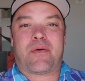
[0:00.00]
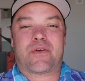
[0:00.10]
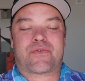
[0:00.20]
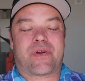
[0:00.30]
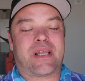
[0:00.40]
It
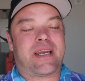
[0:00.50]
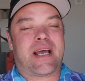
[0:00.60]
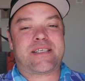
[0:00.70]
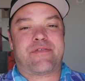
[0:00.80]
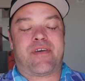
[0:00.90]
was really
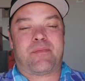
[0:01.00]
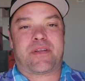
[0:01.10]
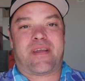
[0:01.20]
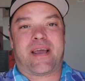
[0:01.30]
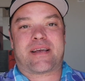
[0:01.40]
nice of him
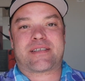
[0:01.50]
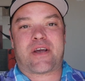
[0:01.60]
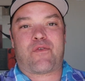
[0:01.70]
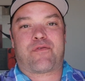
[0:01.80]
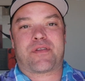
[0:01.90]
to take us
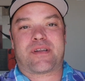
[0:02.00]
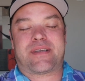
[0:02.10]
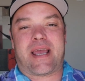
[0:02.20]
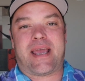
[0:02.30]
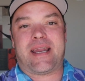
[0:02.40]
out for the
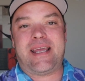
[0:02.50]
day,